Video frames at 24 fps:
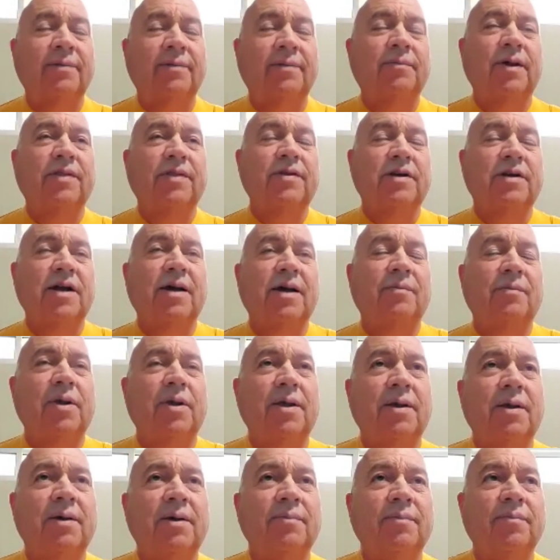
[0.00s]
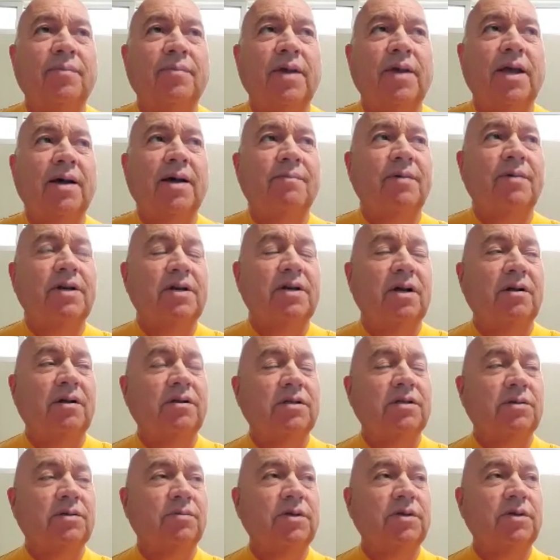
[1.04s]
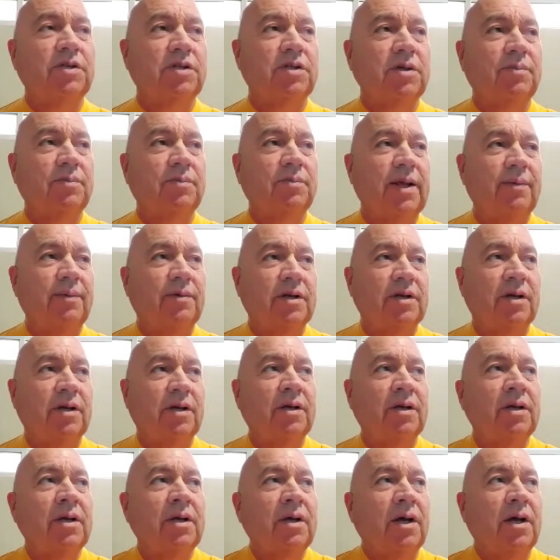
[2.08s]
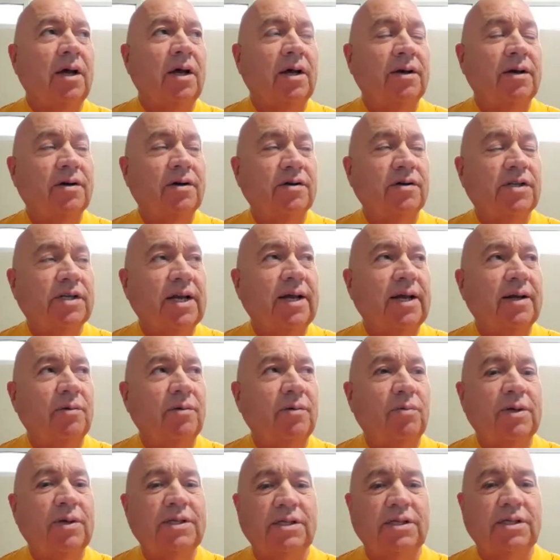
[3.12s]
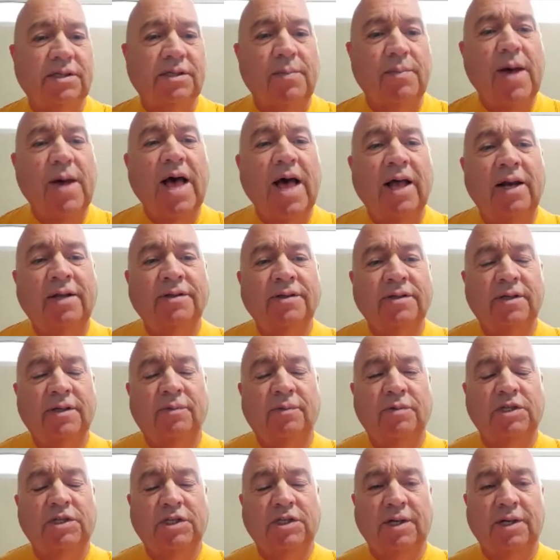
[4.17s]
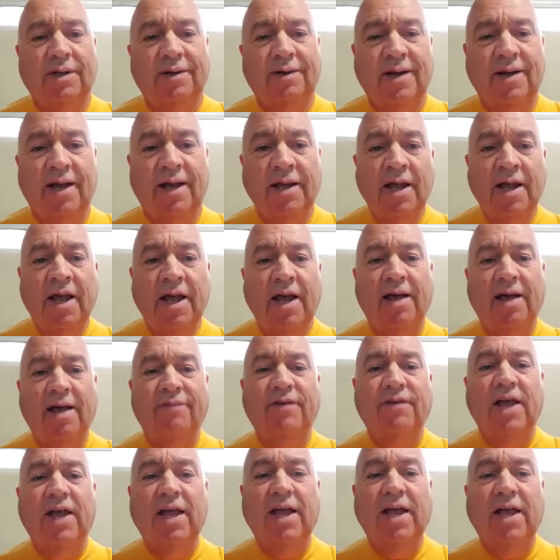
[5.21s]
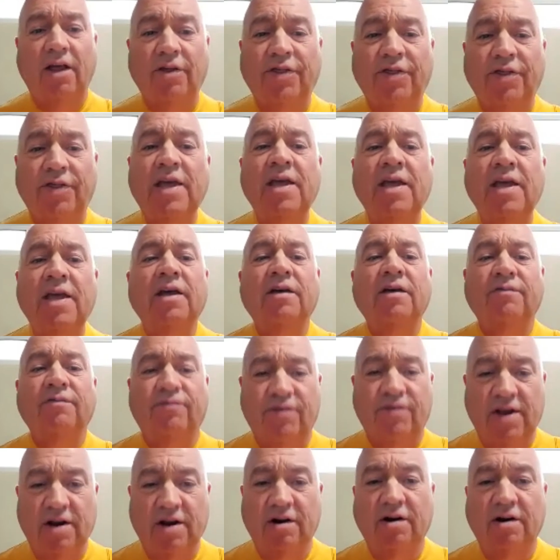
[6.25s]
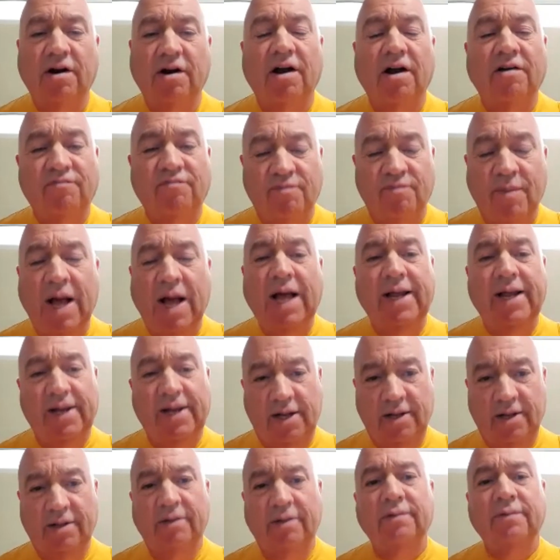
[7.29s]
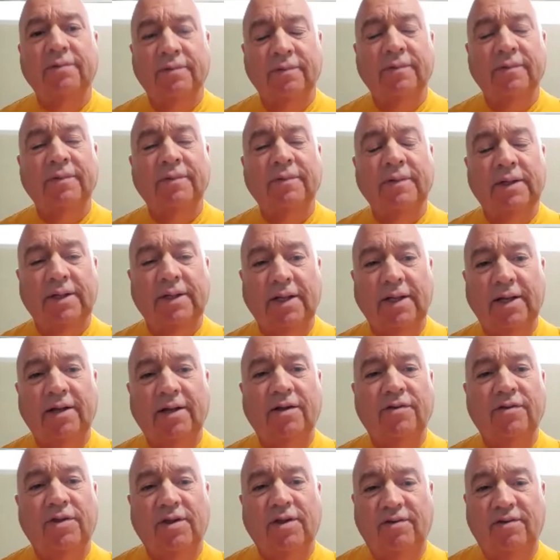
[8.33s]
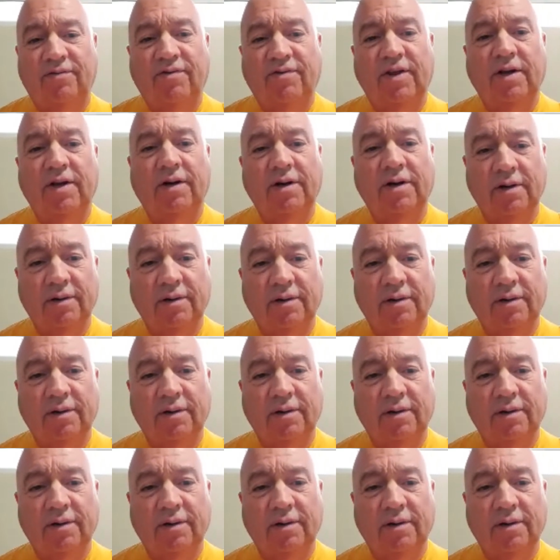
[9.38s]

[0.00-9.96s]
By the time we become adults, we should be able to understand what's the balance, and we should have a healthy fear of Maya, a healthy fear